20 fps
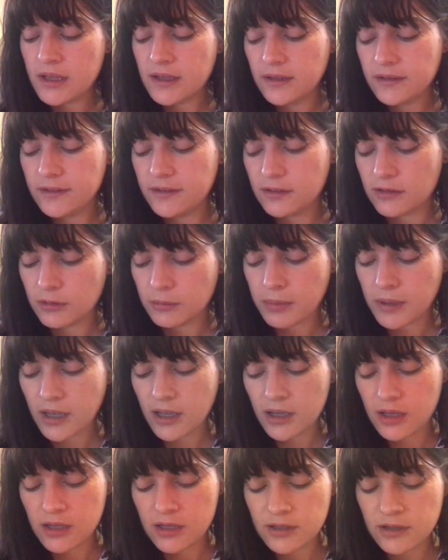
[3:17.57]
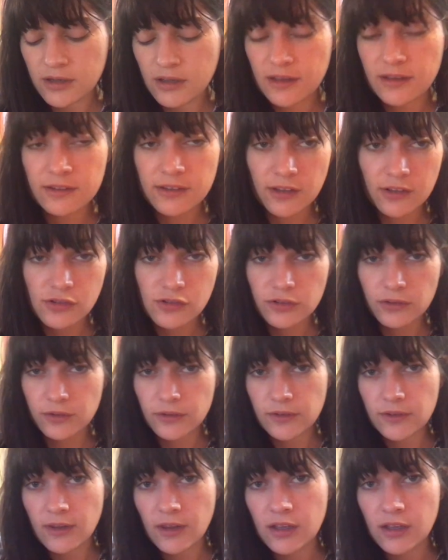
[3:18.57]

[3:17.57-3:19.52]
still buying essentials